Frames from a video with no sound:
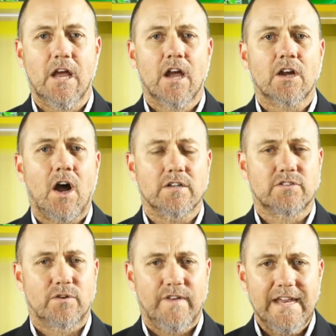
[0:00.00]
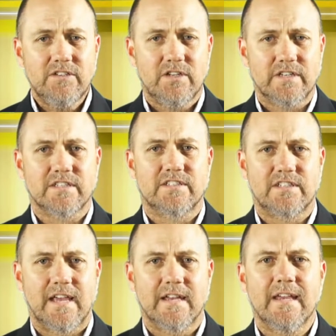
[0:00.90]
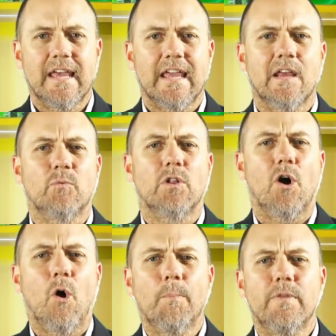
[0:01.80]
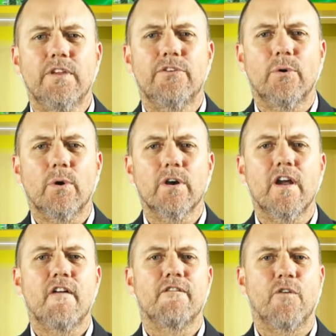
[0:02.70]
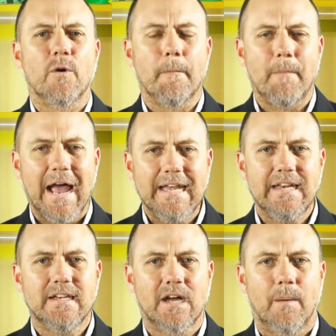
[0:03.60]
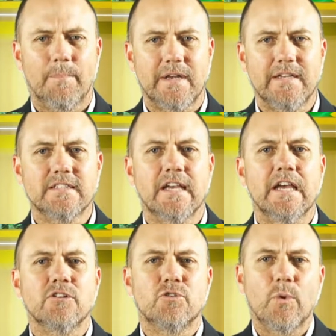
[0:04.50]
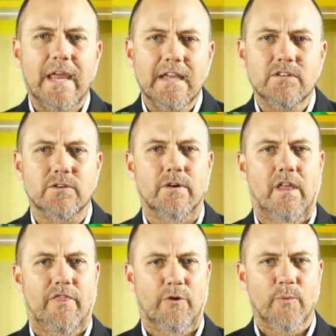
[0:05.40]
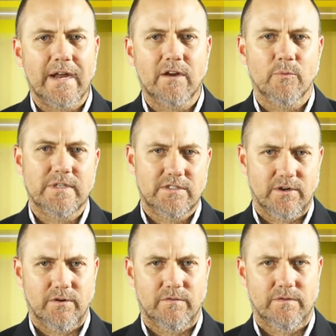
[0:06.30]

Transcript: Conservationists said it will open the door for mining companies to enter the Renca Reserve,